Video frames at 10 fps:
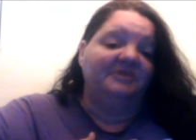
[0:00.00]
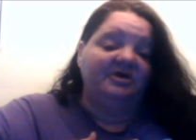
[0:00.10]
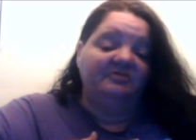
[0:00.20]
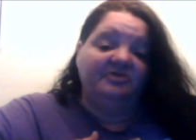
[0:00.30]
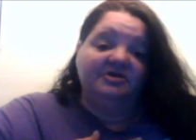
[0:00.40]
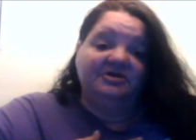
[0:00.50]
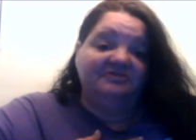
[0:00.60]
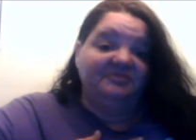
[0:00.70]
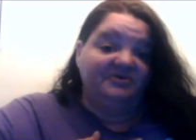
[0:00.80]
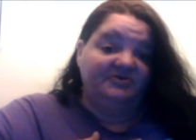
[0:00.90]
of my, I'm proud to
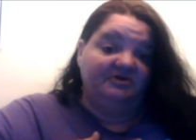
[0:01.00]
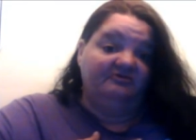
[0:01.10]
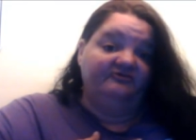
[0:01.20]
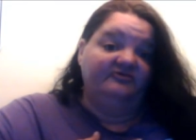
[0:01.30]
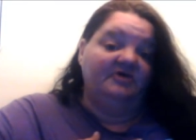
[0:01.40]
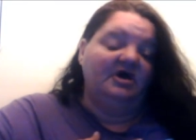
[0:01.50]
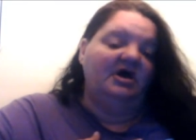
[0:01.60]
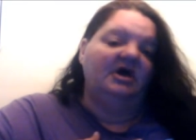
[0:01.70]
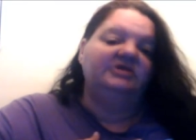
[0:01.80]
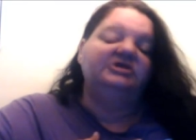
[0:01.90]
love myself.
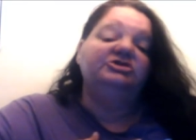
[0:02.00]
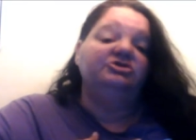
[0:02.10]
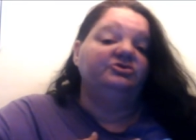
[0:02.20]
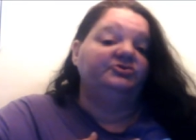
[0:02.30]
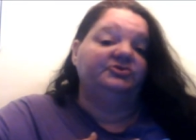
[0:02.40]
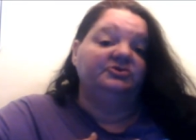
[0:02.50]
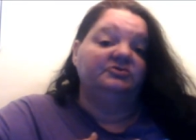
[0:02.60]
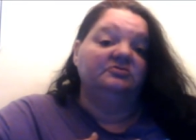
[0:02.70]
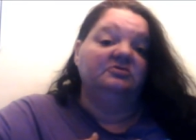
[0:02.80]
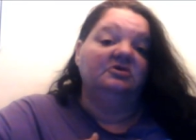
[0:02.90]
I didn't used
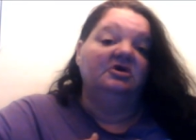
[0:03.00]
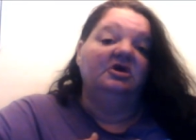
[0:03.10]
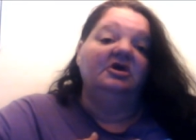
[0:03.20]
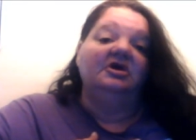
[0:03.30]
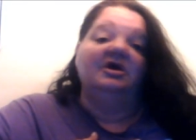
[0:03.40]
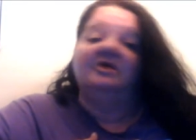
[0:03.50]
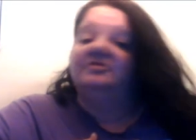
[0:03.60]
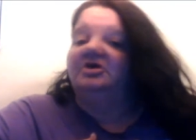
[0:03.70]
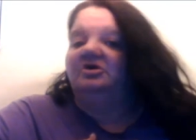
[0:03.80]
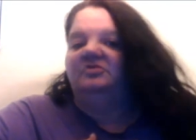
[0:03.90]
to. I
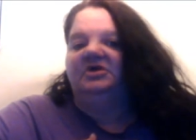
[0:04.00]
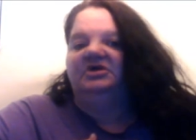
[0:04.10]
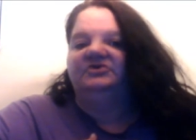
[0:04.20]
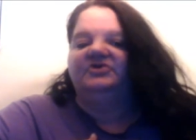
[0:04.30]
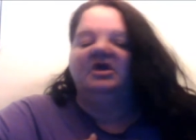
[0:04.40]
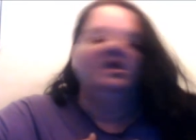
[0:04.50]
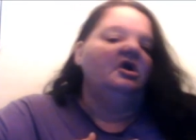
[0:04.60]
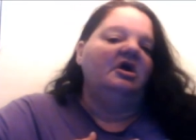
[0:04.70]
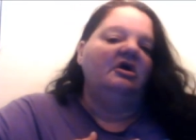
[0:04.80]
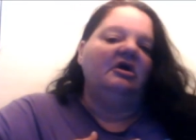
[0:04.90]
haven't always.
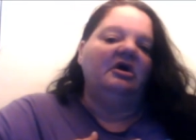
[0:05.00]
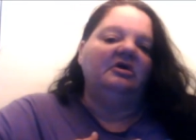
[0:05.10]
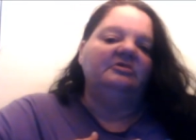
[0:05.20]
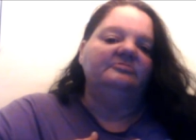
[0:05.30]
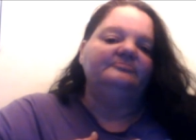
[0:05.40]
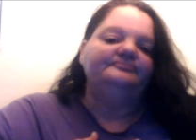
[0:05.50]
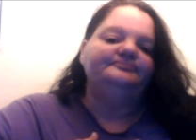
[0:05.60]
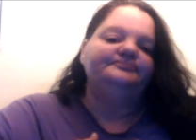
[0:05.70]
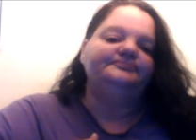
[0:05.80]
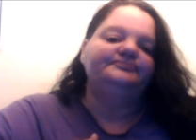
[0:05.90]
Um,
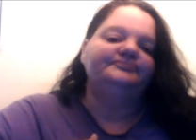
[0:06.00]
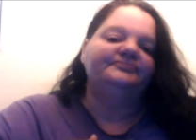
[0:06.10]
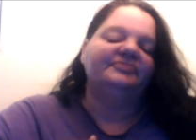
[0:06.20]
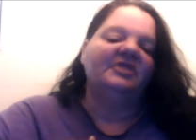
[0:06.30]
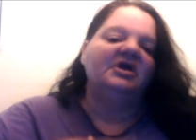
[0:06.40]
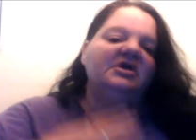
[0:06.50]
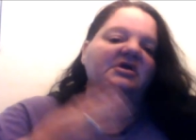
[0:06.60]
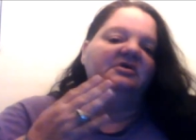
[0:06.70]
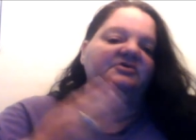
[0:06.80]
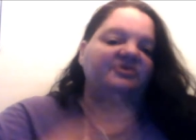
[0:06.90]

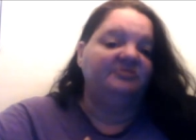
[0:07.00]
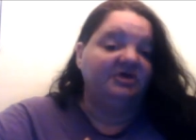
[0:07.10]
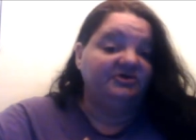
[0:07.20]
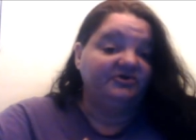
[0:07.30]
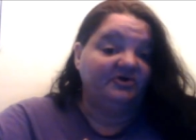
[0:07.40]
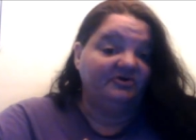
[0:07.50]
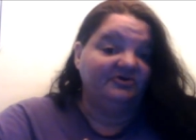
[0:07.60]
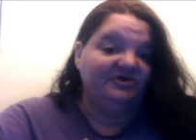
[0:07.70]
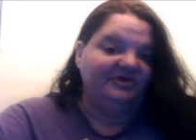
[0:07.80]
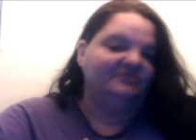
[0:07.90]
some days it's
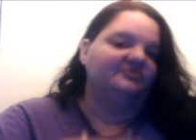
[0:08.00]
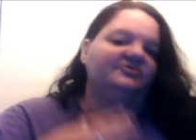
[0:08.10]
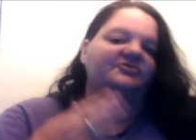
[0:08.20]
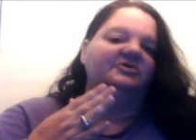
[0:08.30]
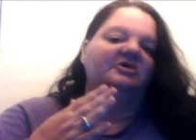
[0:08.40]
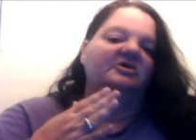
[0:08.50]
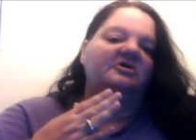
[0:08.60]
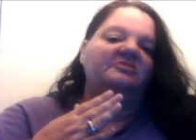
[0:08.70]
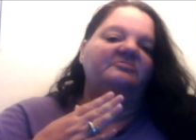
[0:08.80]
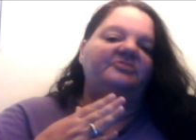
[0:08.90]
harder than others,
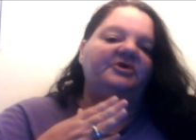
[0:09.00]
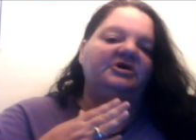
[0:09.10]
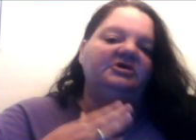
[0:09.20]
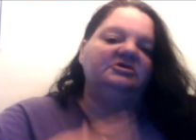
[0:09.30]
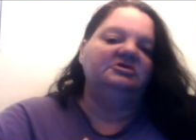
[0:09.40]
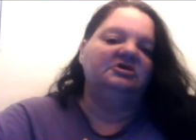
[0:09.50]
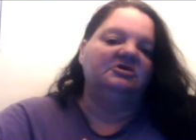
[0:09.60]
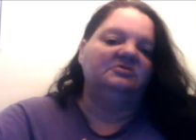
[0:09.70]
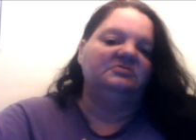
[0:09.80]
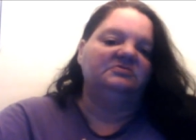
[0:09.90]
but you
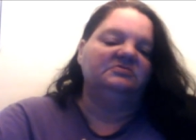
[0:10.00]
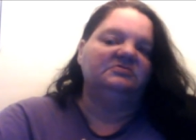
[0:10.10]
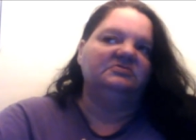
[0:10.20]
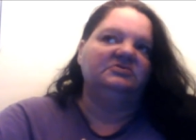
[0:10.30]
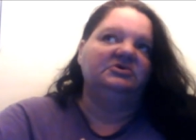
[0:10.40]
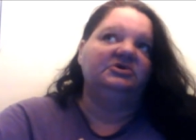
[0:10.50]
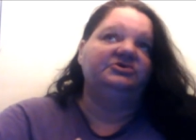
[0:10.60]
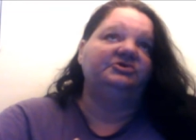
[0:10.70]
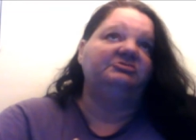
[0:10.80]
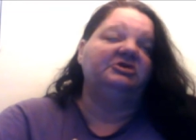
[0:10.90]
know,
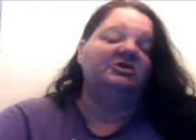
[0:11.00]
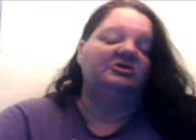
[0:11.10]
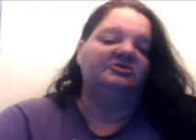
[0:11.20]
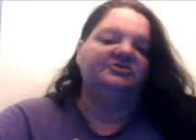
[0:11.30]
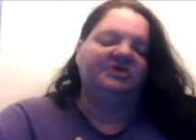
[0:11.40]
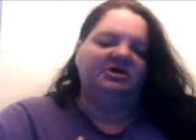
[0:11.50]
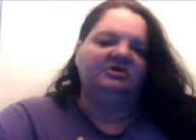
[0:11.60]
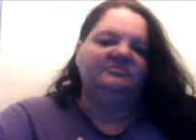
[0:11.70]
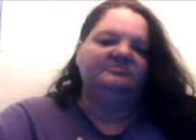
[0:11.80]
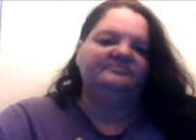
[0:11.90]
it took me a long
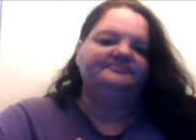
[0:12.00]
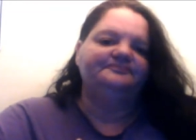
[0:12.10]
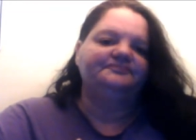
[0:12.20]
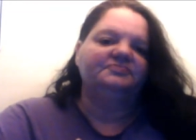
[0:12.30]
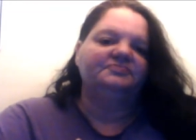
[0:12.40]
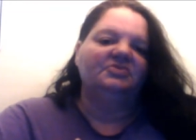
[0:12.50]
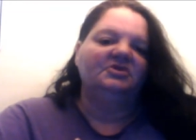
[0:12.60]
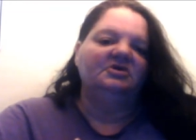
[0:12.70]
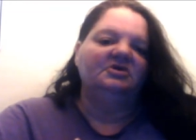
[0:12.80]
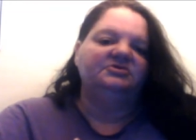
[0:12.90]
time
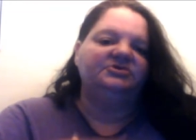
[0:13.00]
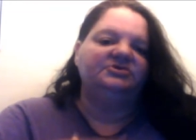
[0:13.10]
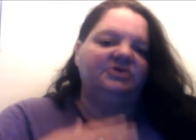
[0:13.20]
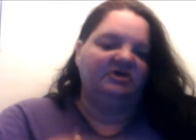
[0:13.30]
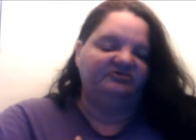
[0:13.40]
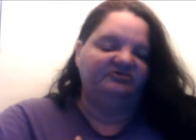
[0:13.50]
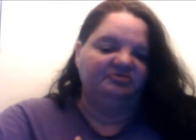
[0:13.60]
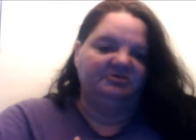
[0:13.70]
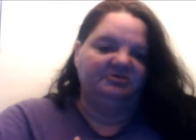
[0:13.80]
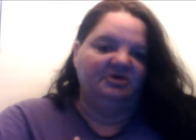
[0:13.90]
to get
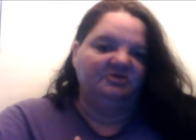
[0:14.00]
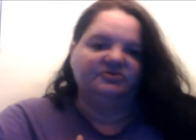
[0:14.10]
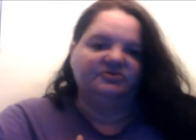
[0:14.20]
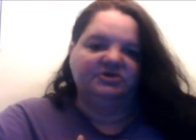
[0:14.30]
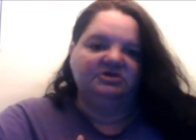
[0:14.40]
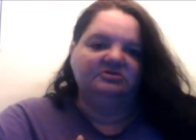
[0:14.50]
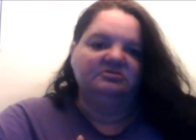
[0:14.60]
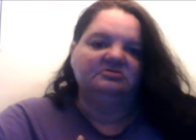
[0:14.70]
comfortable in my own skin.